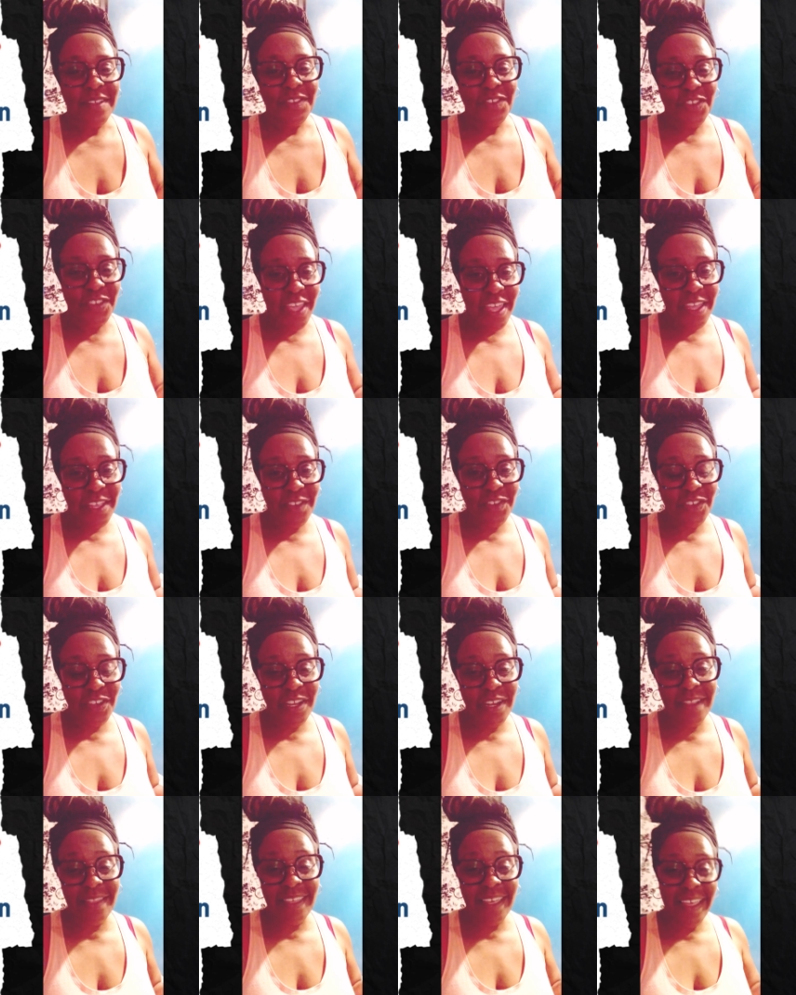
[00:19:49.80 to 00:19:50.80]

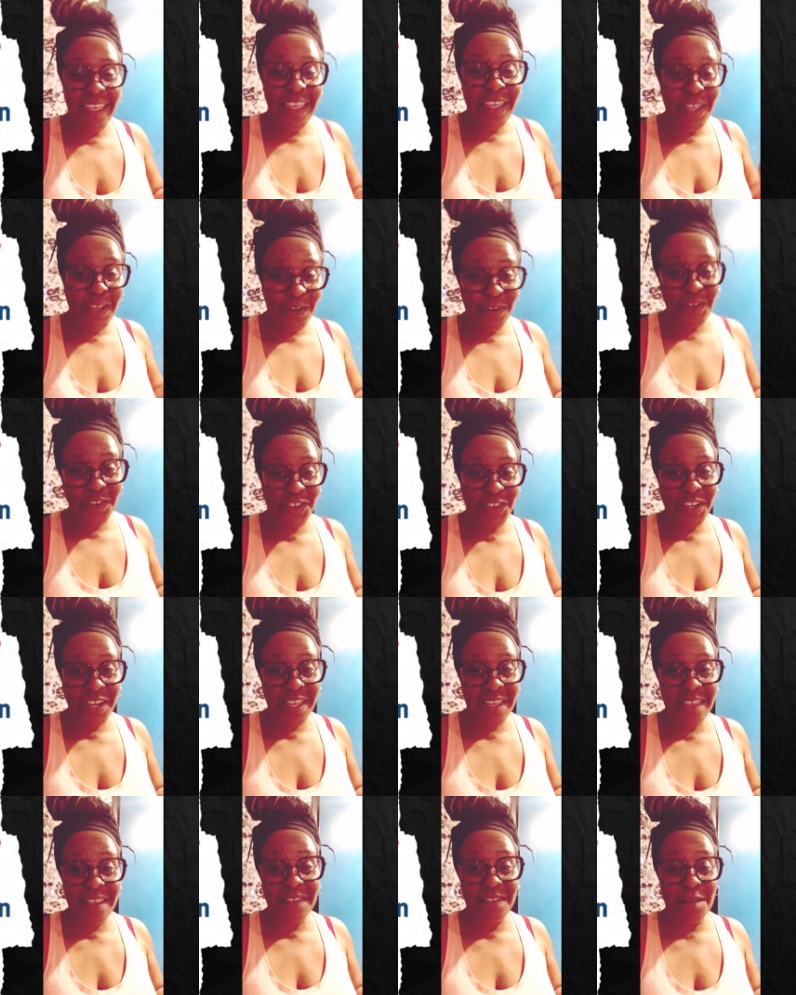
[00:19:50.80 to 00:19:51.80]
changing the energy
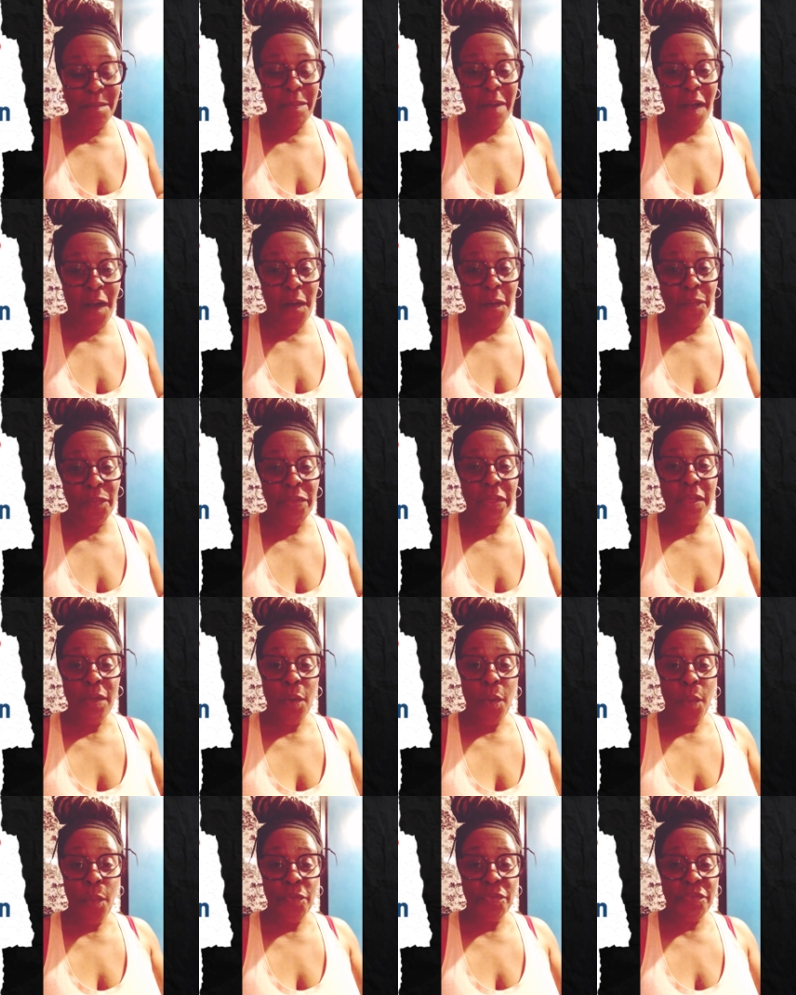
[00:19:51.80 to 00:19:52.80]
is about
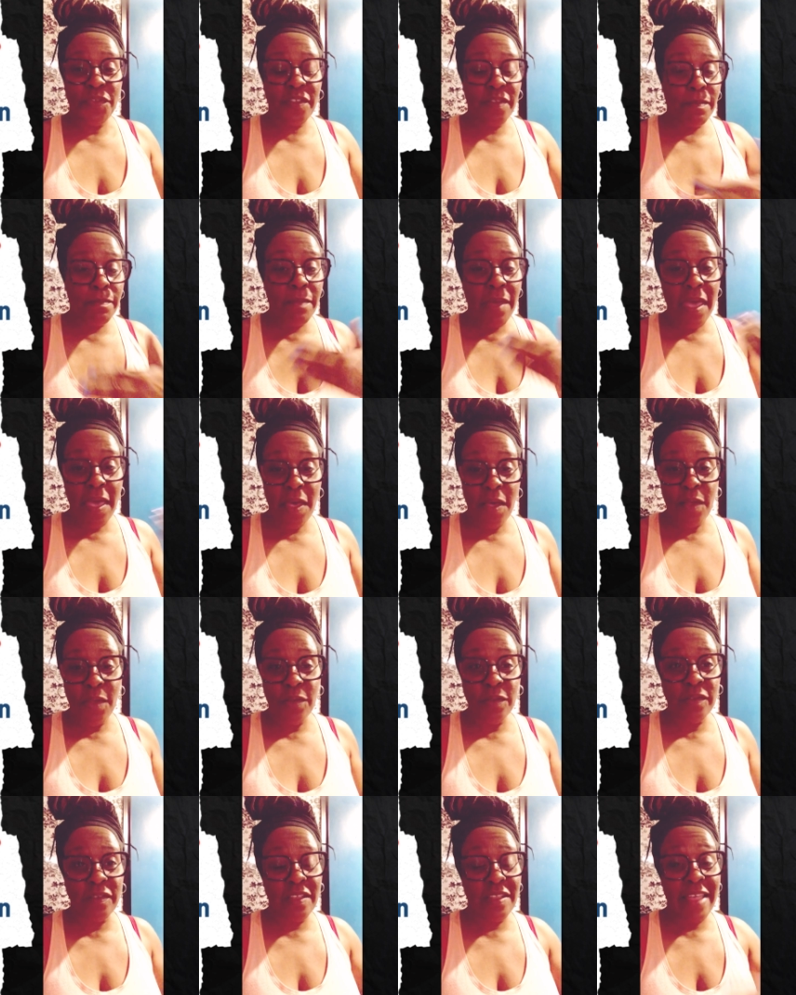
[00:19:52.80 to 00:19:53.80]

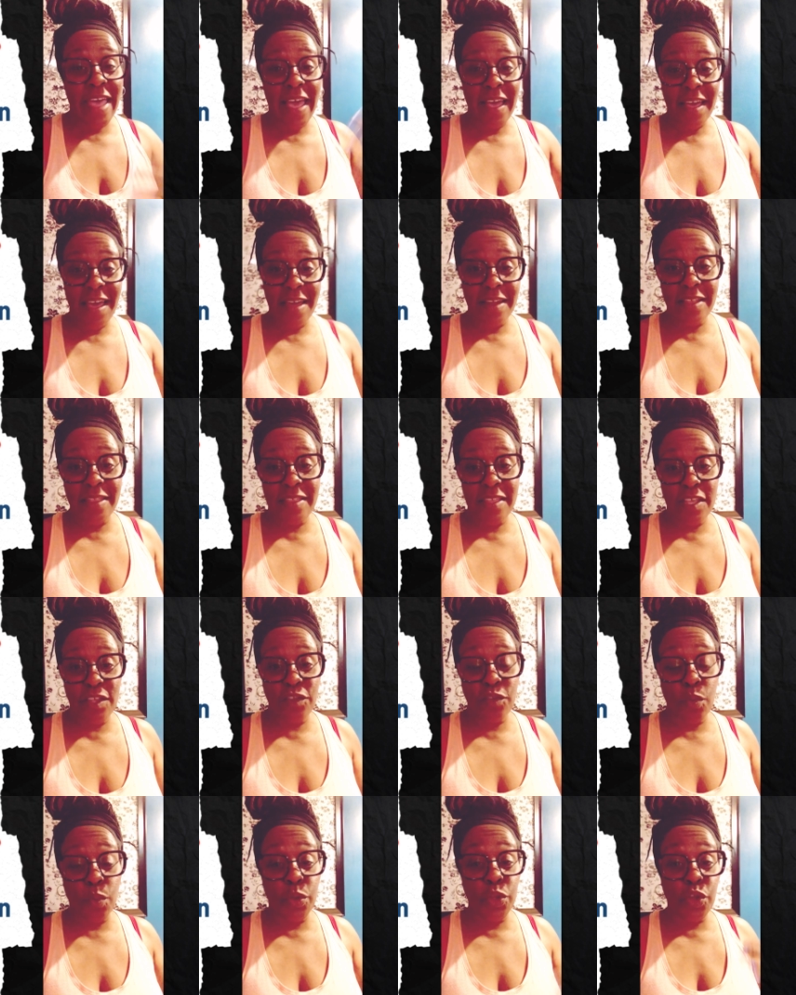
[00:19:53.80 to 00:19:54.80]
smells and that kind of thing.
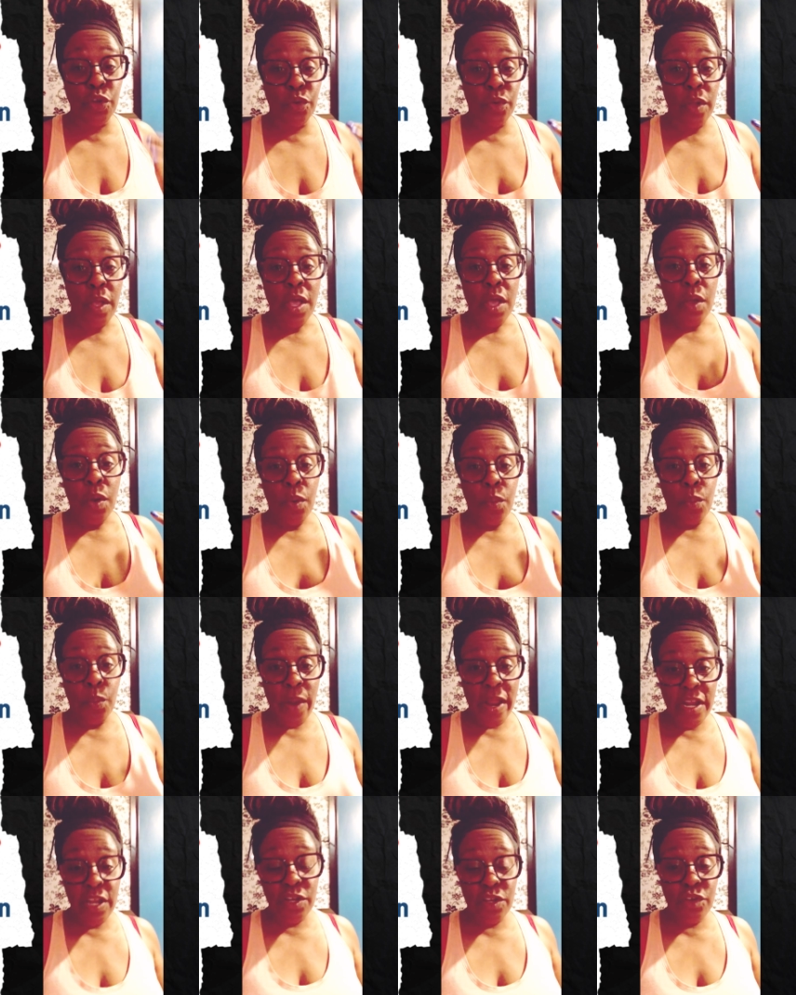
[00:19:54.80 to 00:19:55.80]
So when you're
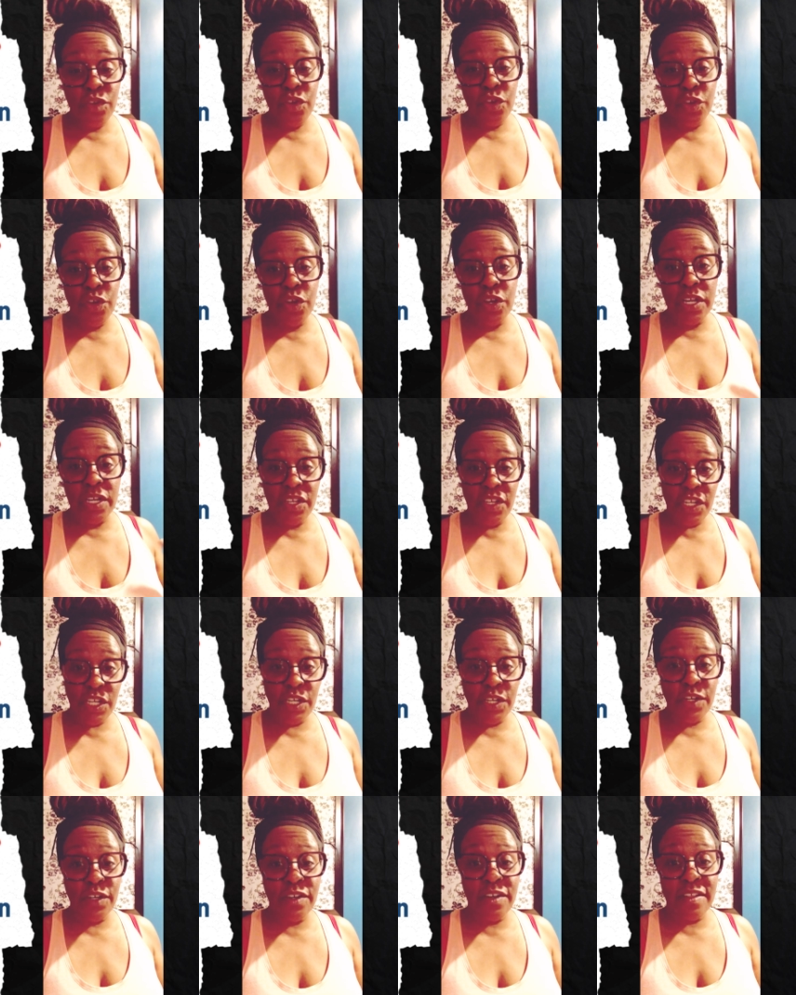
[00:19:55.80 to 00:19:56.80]
ready to do your
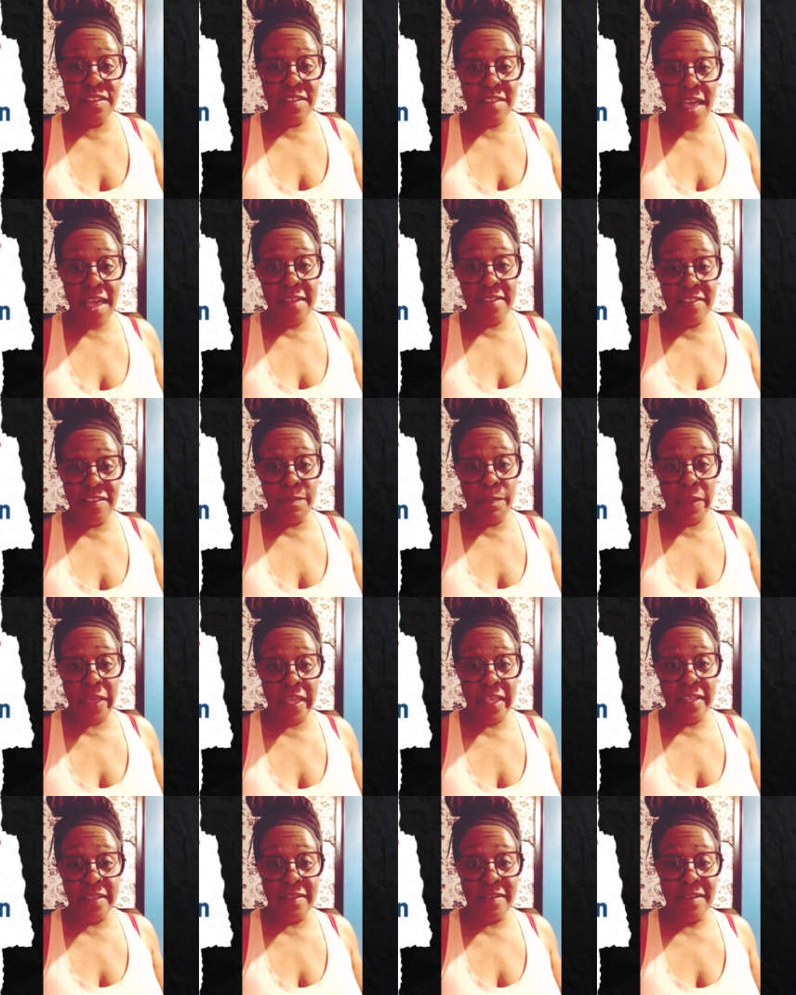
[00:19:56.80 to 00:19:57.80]
interior design
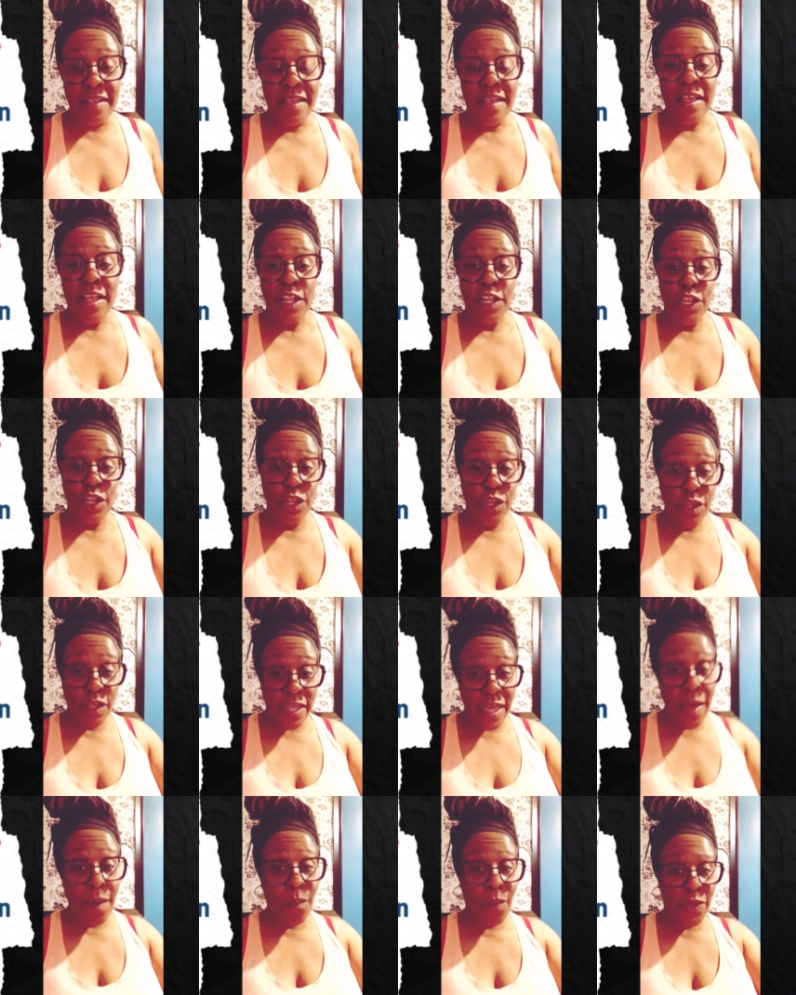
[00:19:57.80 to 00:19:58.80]
space, look
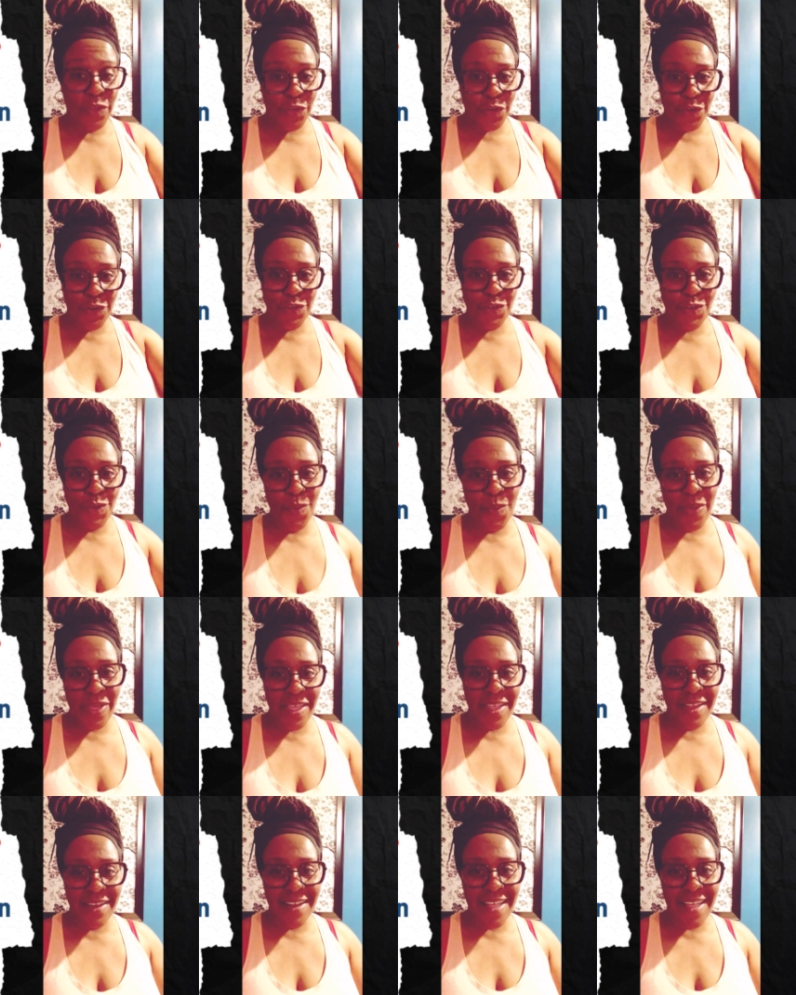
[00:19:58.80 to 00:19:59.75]
at what you're doing